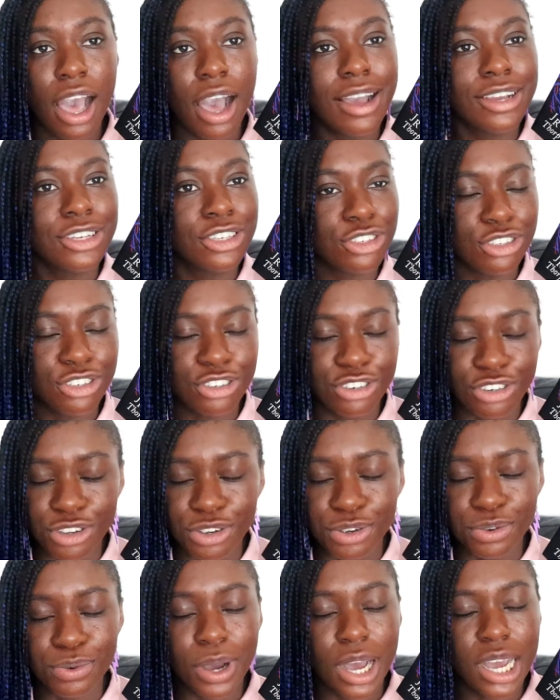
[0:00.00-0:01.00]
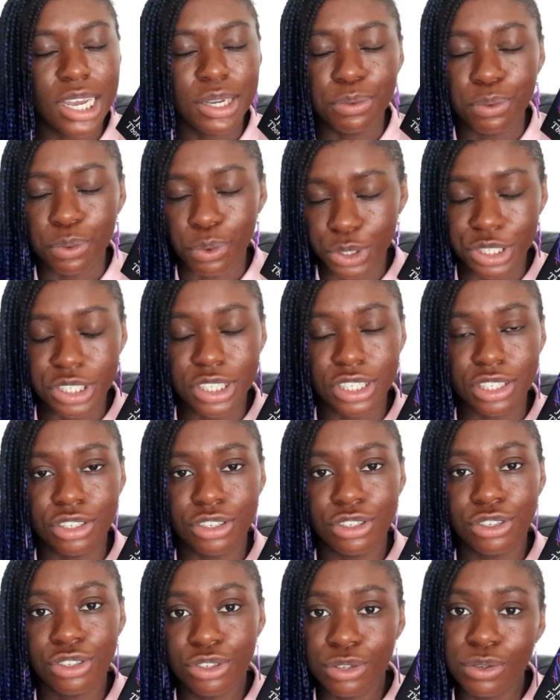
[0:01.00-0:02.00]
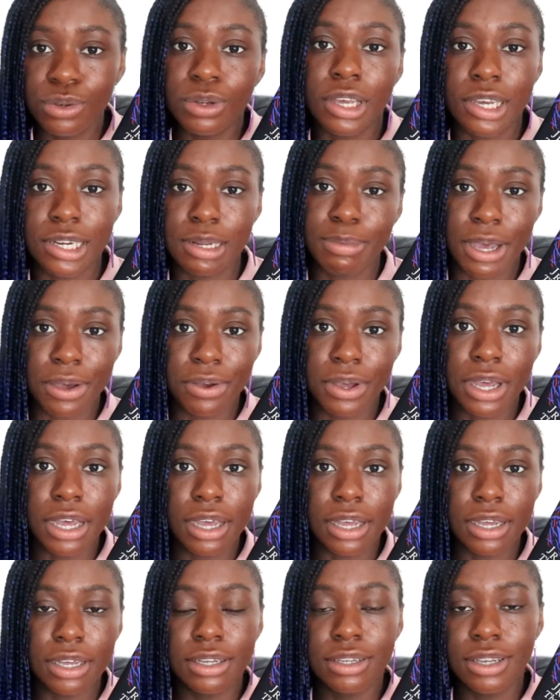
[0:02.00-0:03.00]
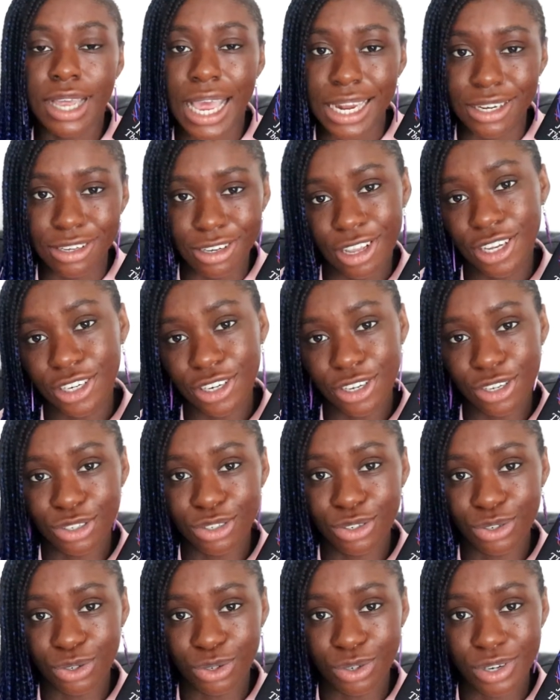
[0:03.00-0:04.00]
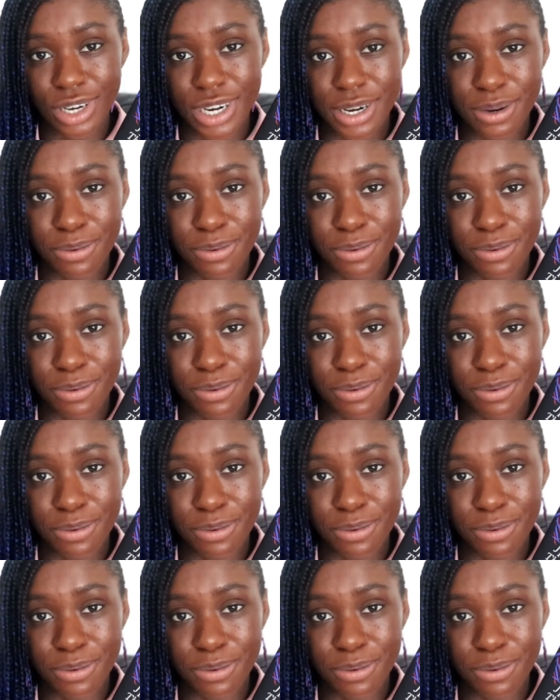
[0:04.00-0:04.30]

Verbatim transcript: I just knew I wanted to learn about her and learn her story.